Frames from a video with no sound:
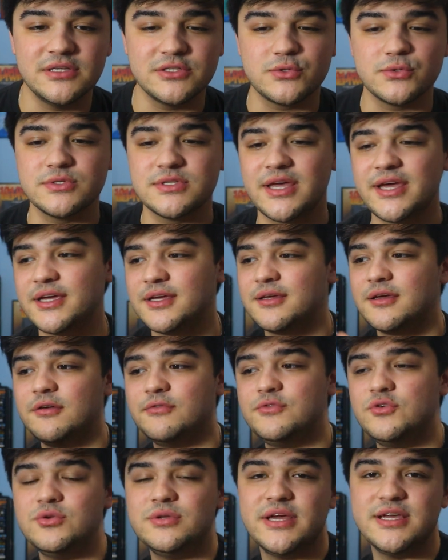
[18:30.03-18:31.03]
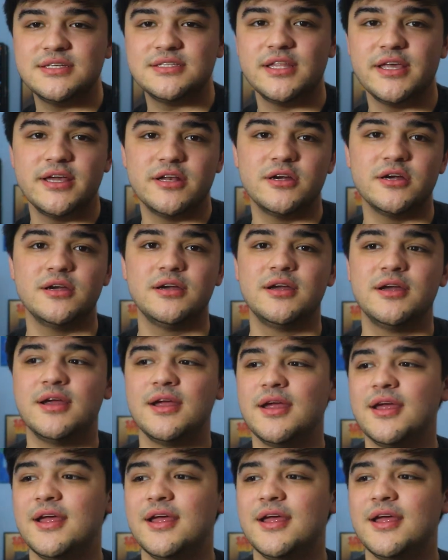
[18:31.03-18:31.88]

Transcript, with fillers: This was, like, a few days later,